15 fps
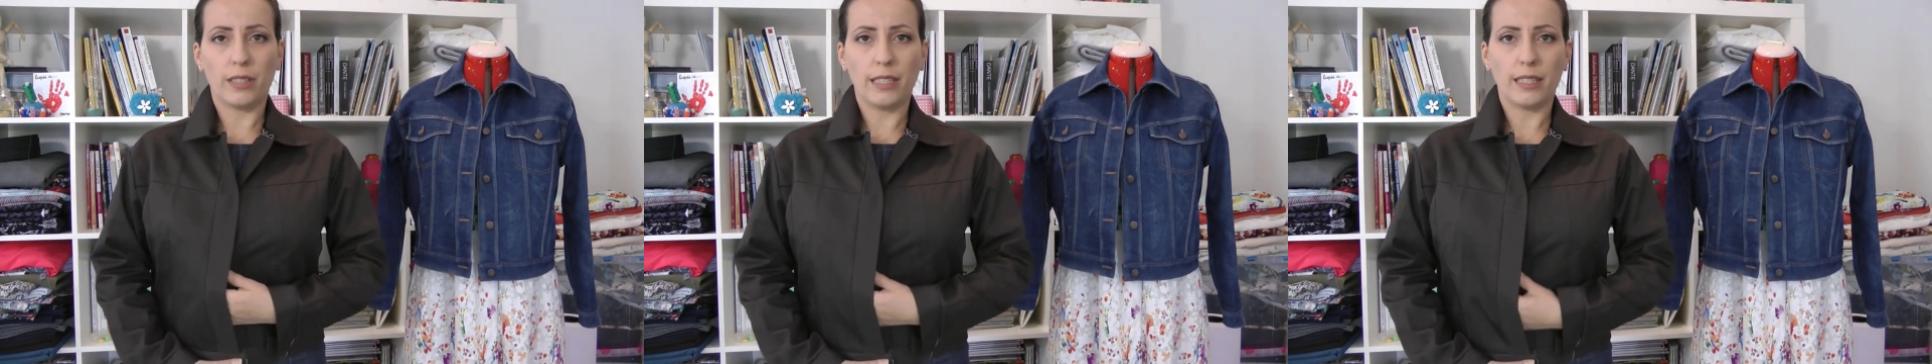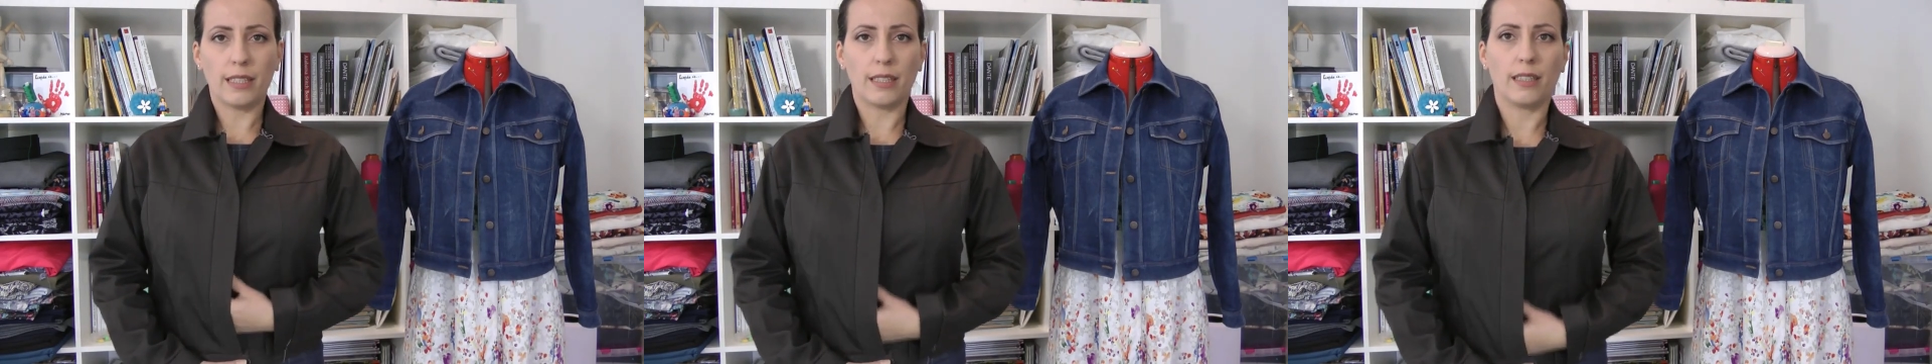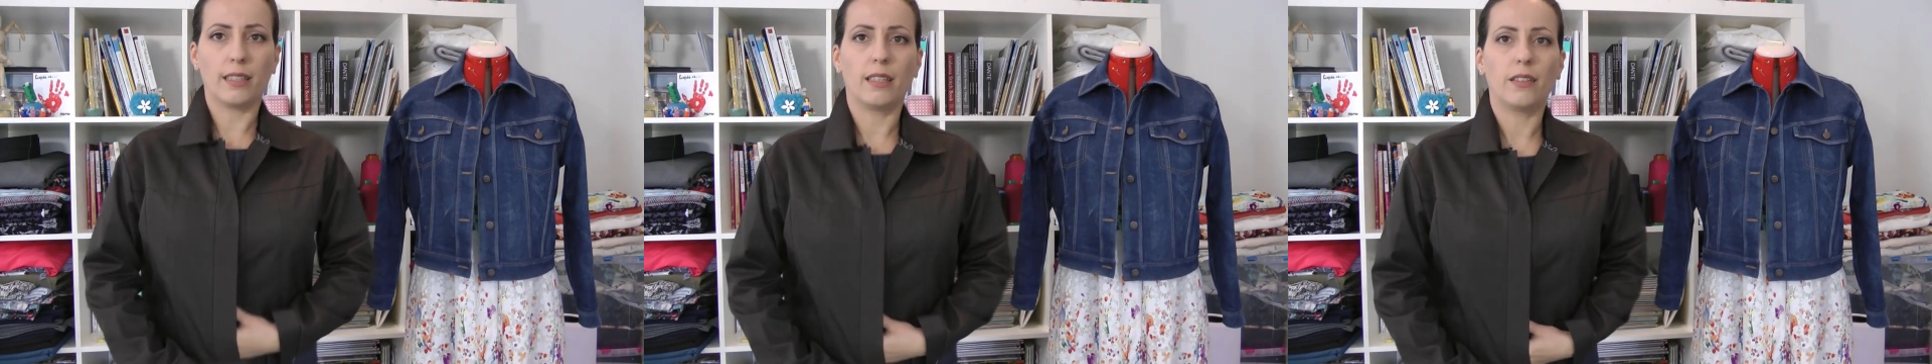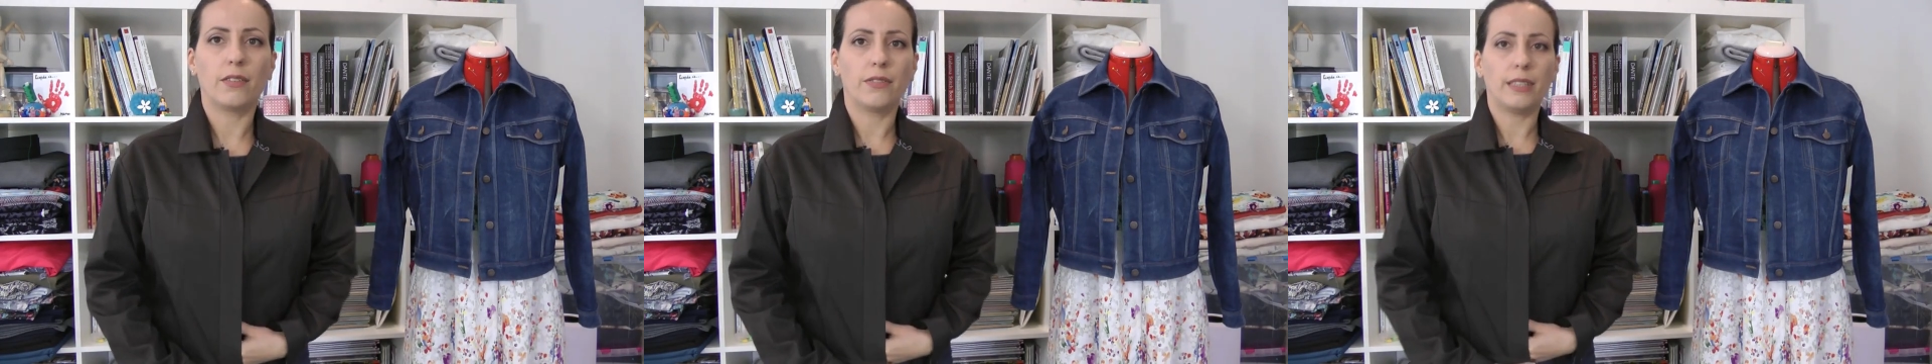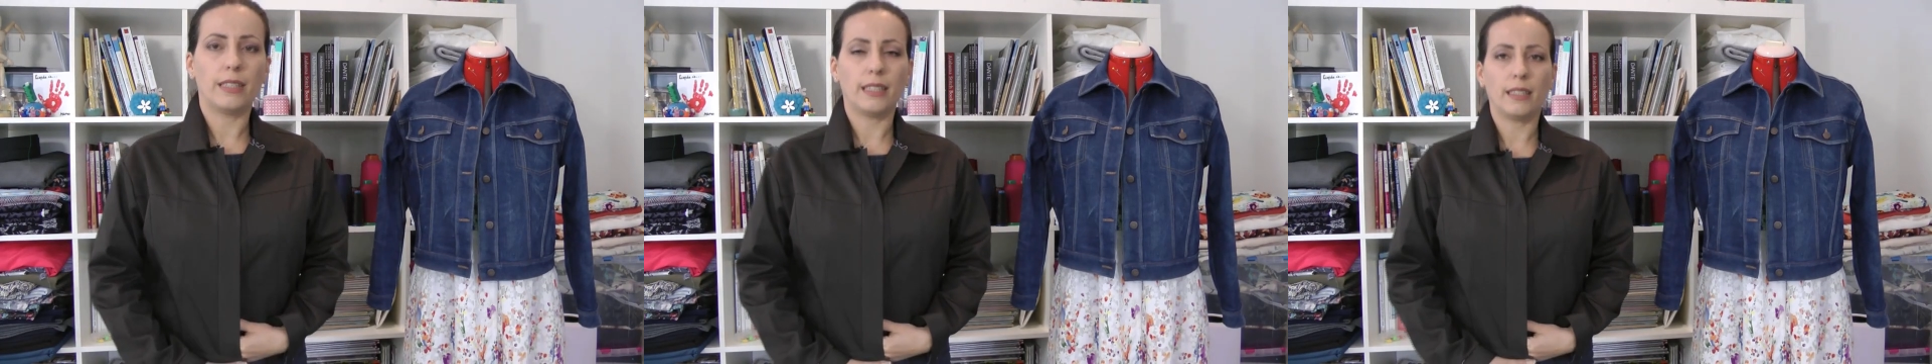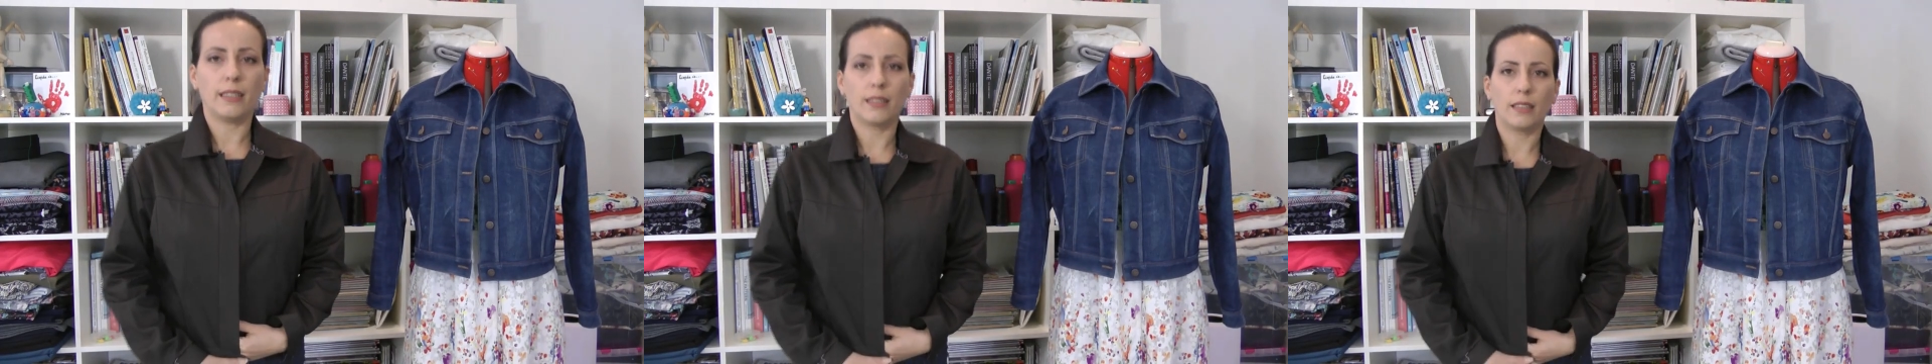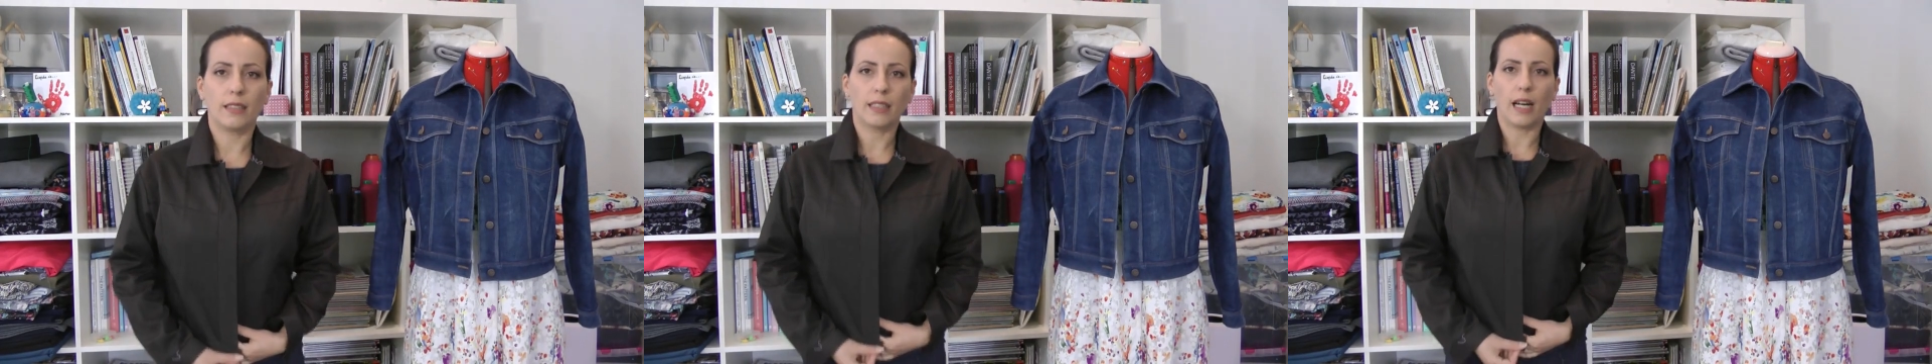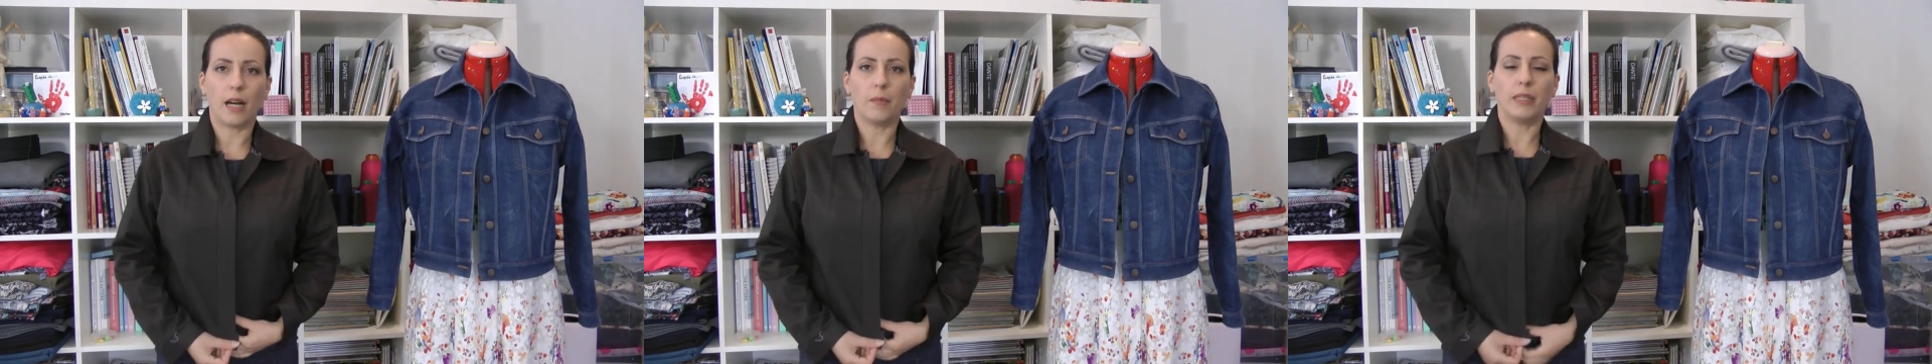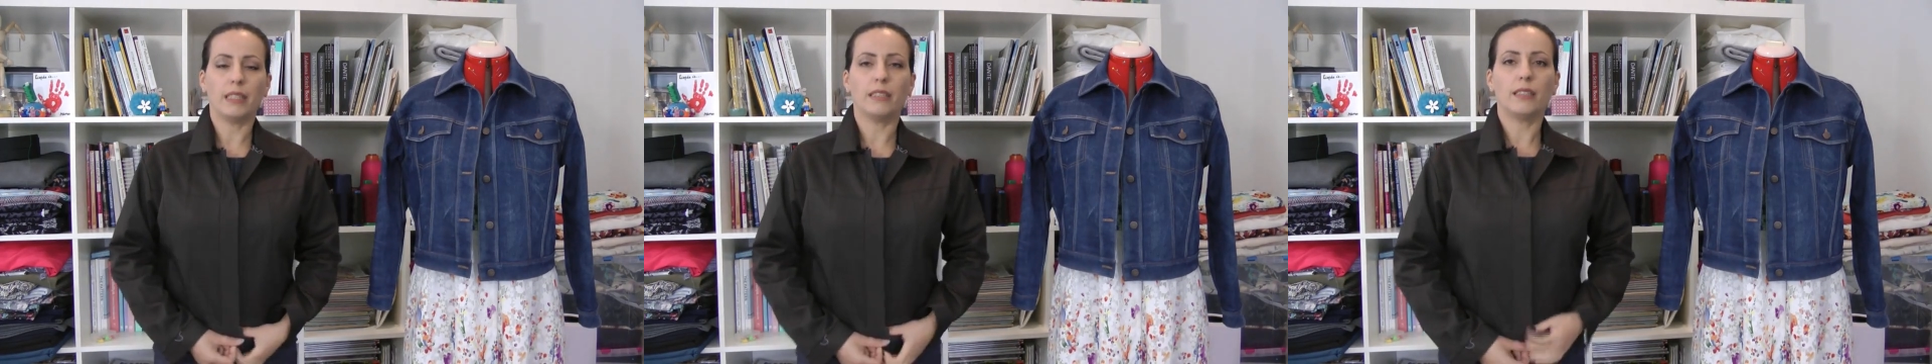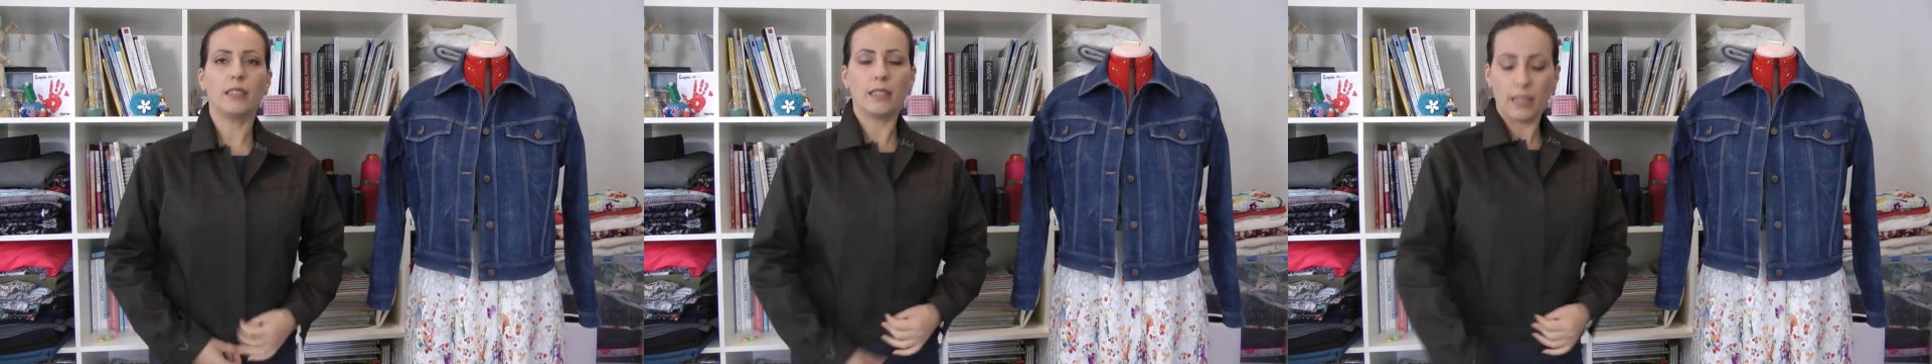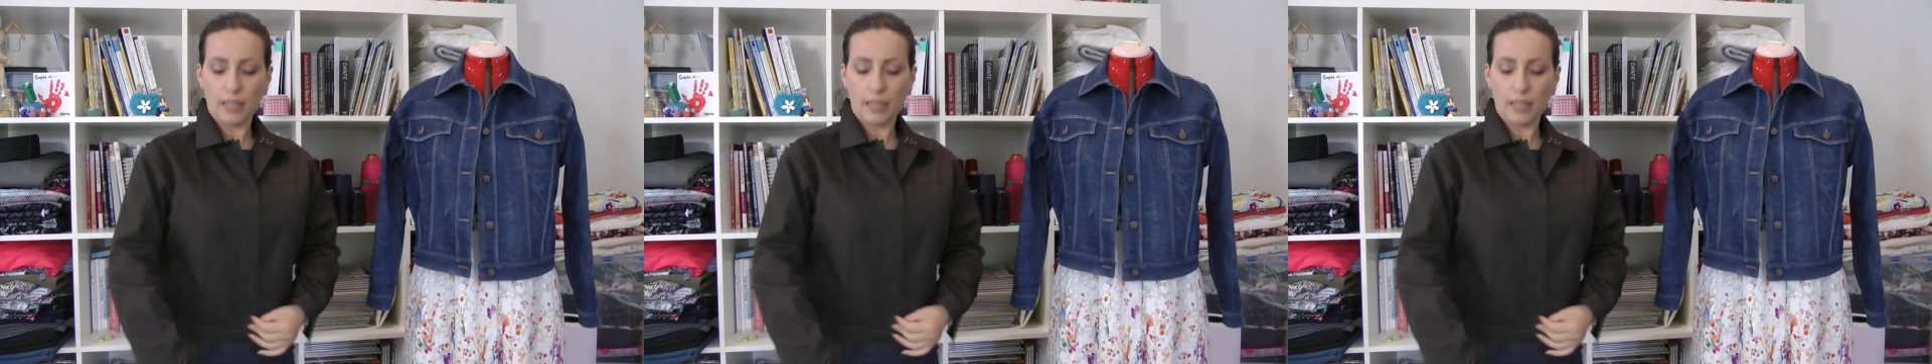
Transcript: this fitting garment.